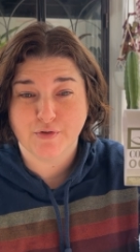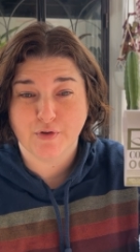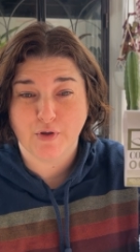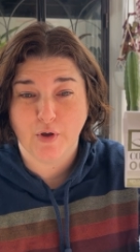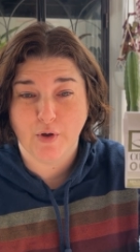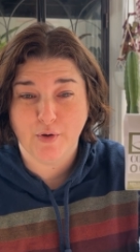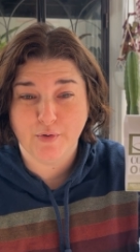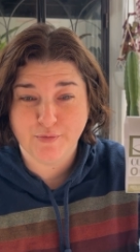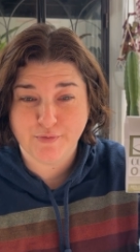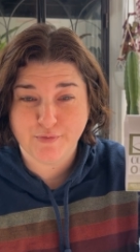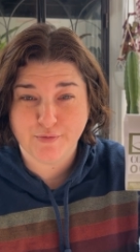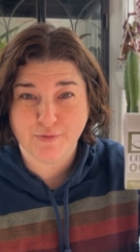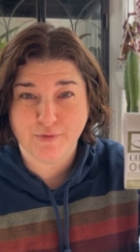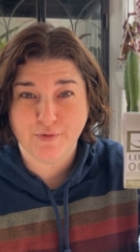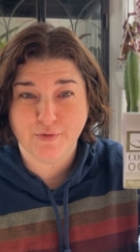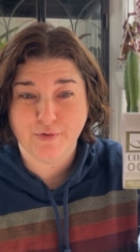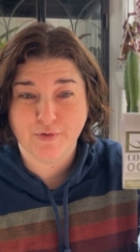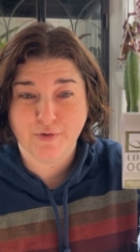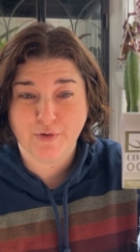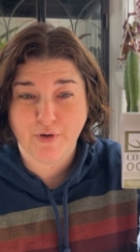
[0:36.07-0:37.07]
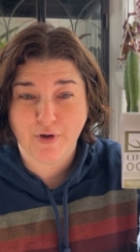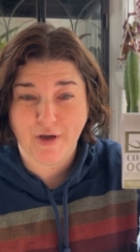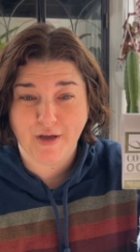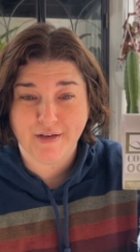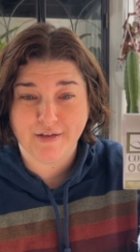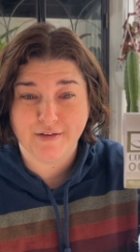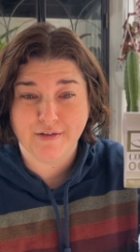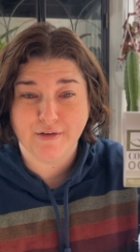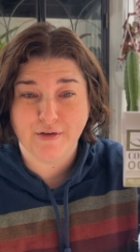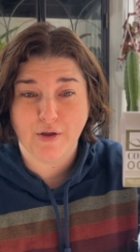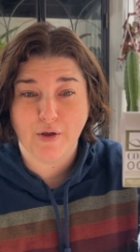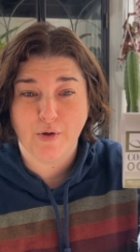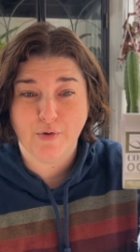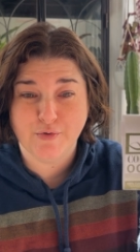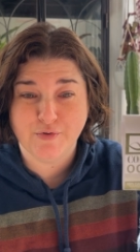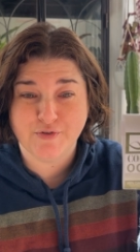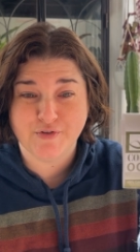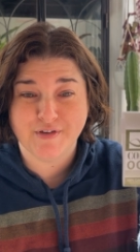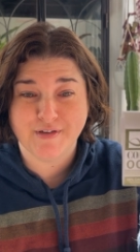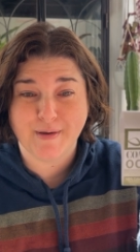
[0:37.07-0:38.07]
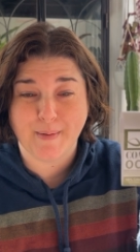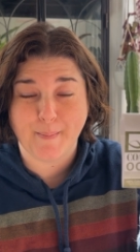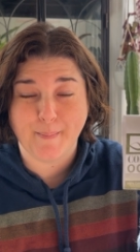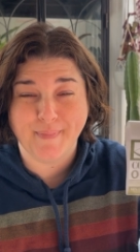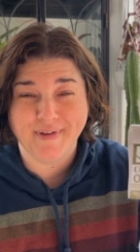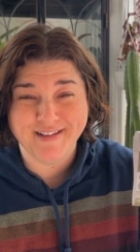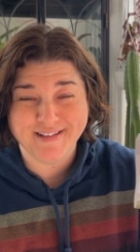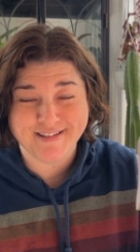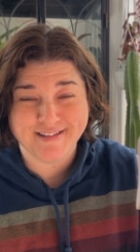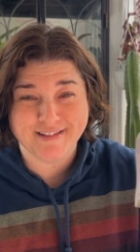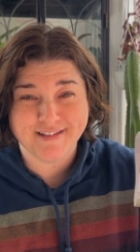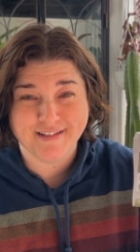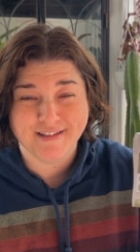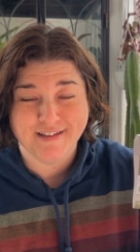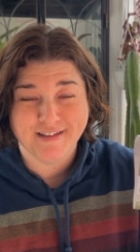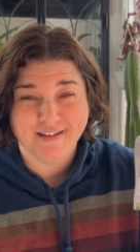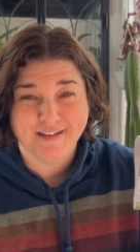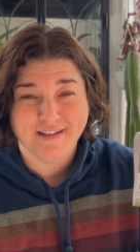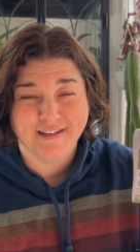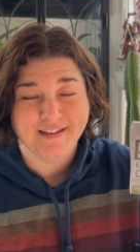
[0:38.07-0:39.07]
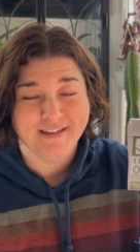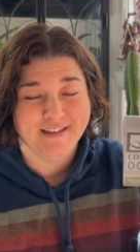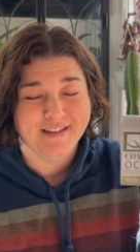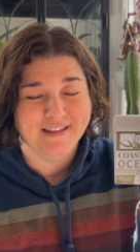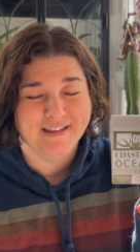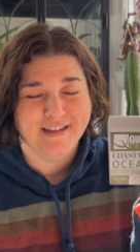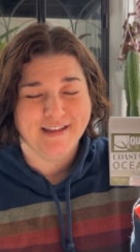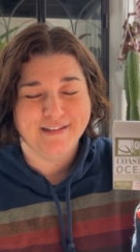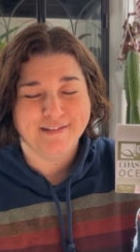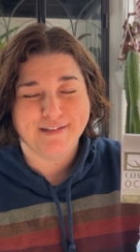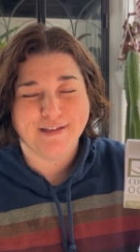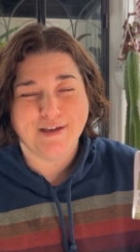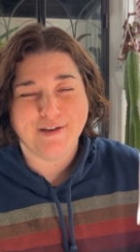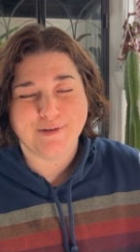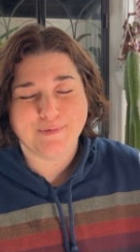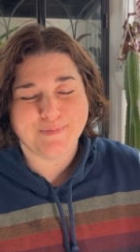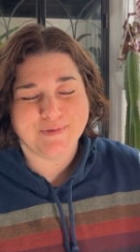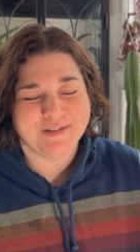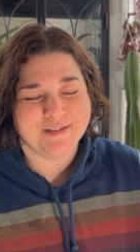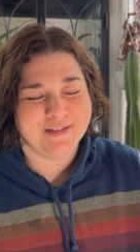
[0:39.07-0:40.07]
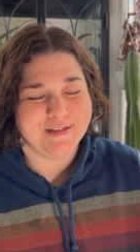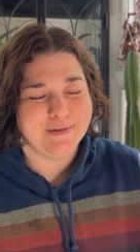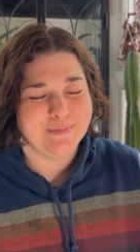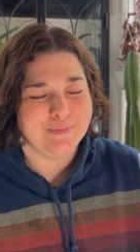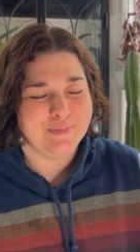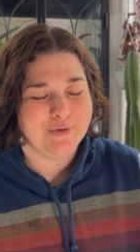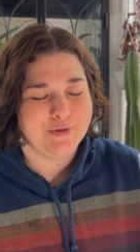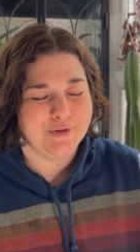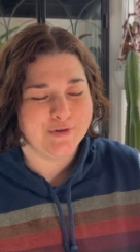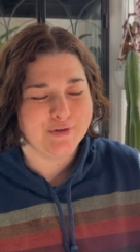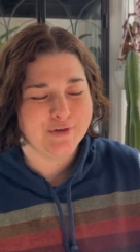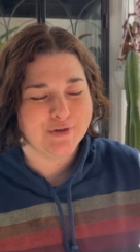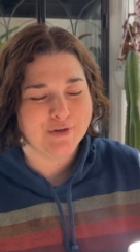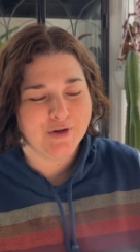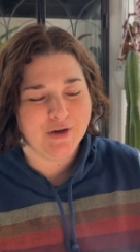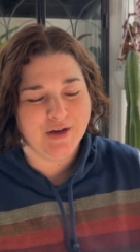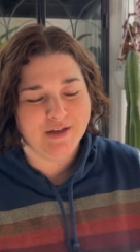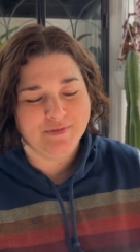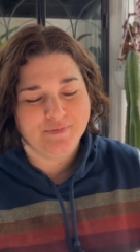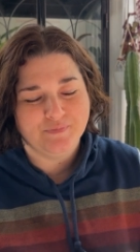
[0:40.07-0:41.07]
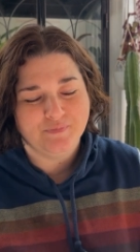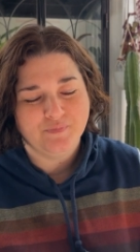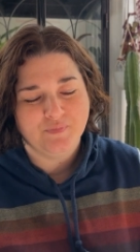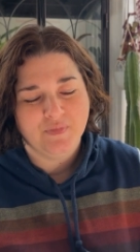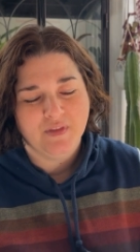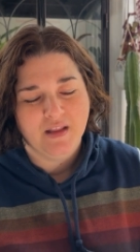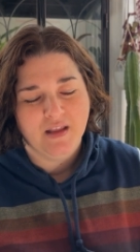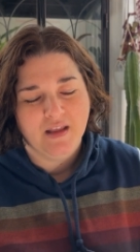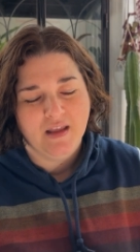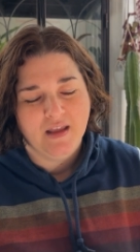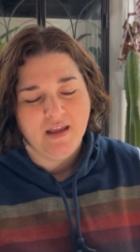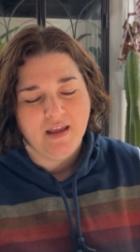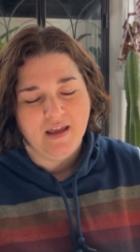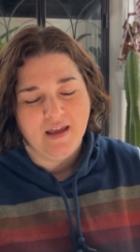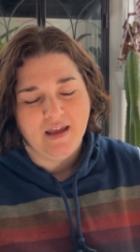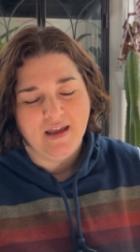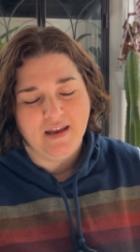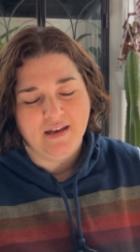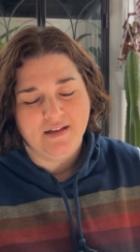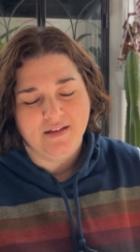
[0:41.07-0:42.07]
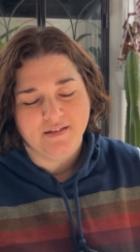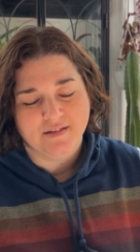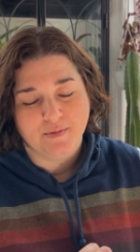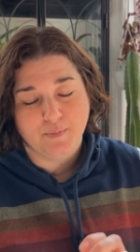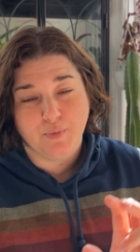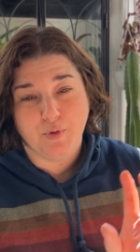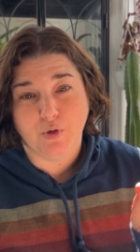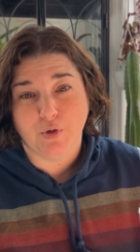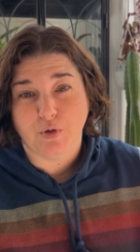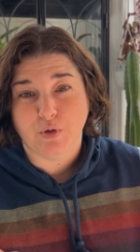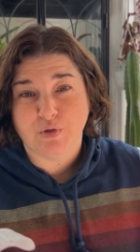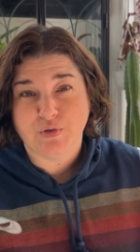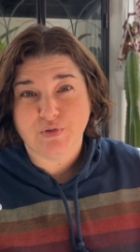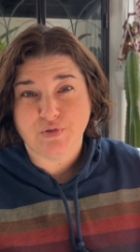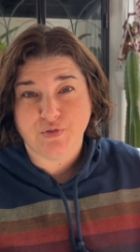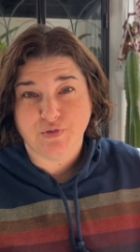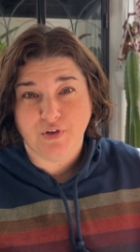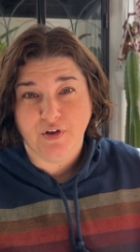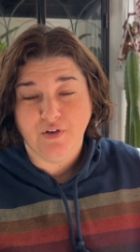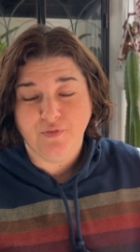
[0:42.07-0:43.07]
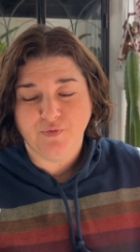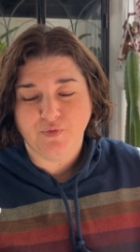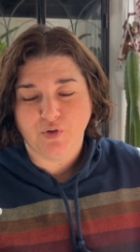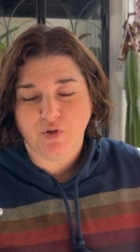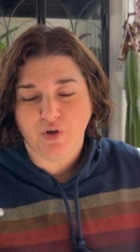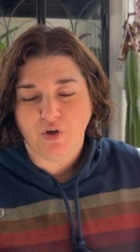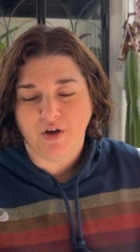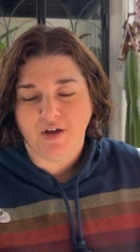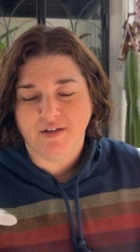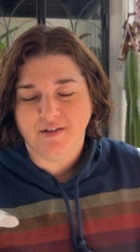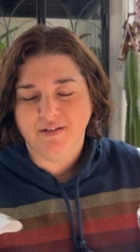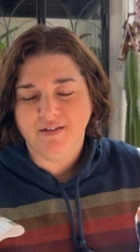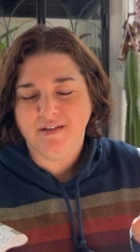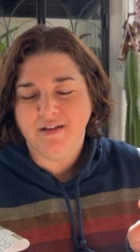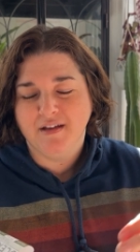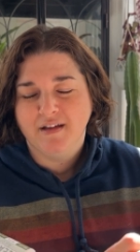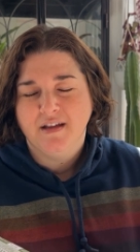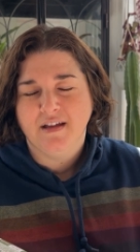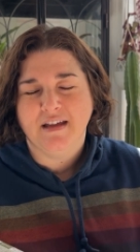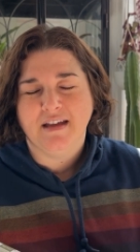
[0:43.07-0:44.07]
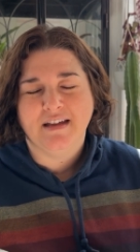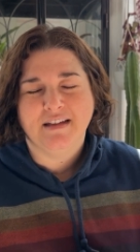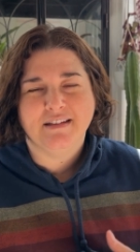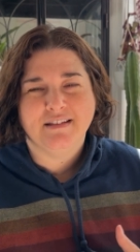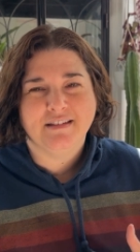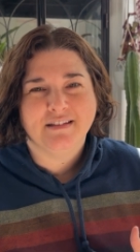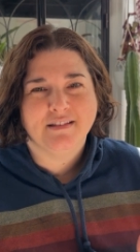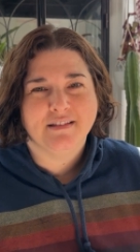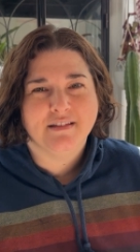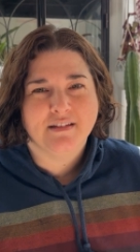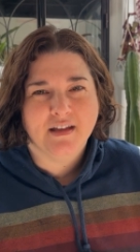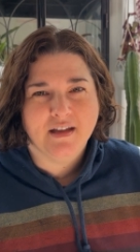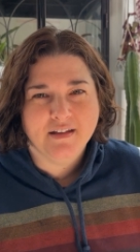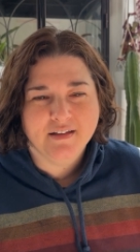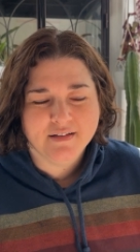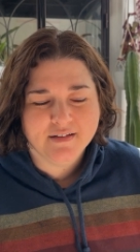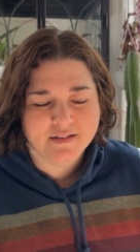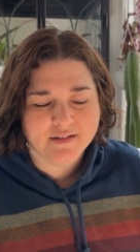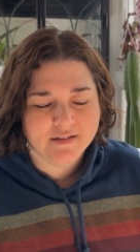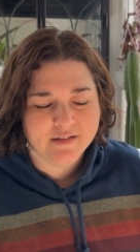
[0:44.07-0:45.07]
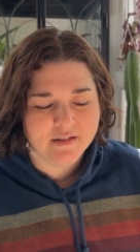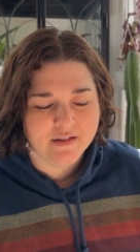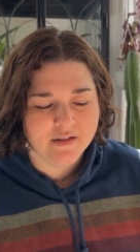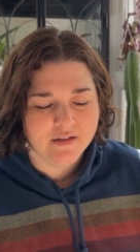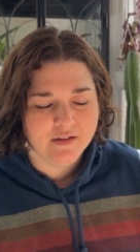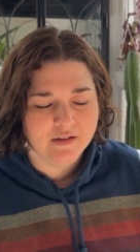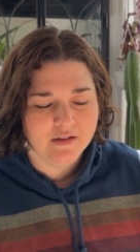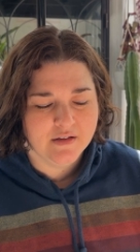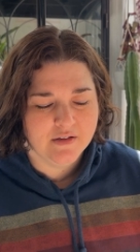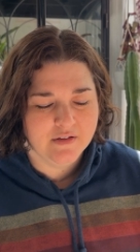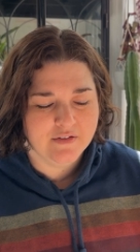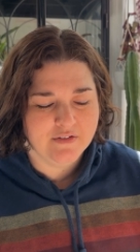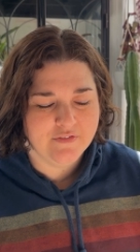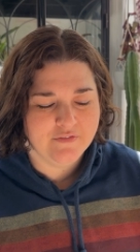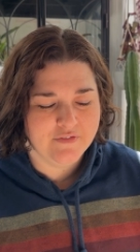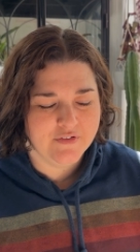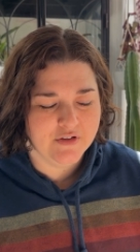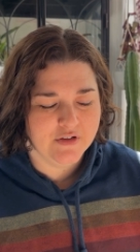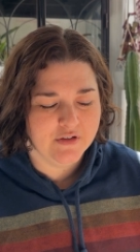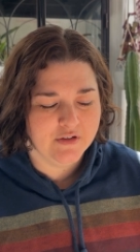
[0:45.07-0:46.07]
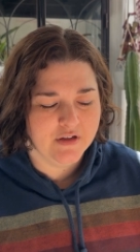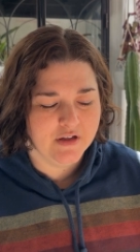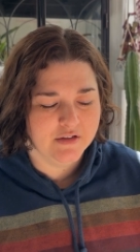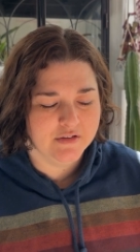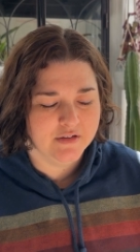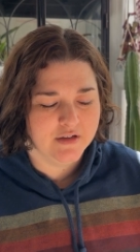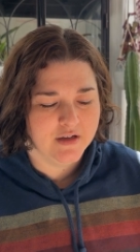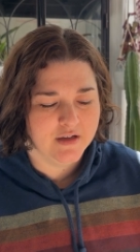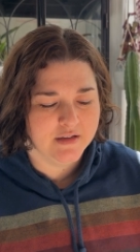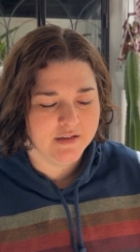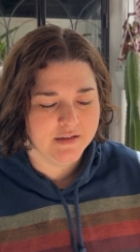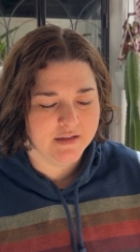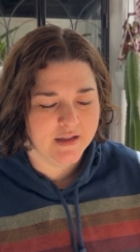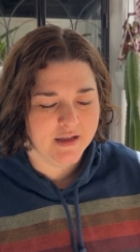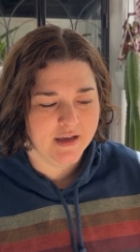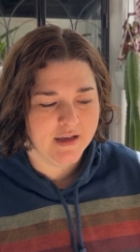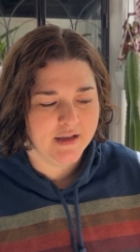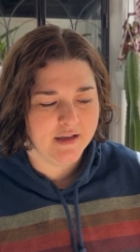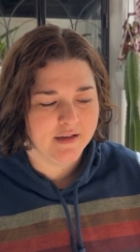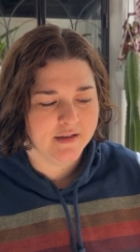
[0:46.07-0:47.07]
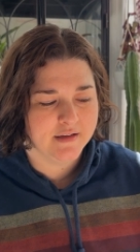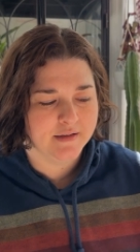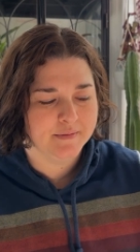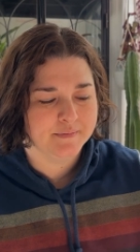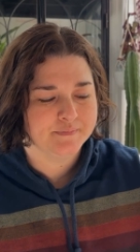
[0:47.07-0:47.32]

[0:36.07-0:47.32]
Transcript: Coastal Cotton Ocean Mist. It's 100% pure cotton and it's pure soft cotton. It does feel a lot like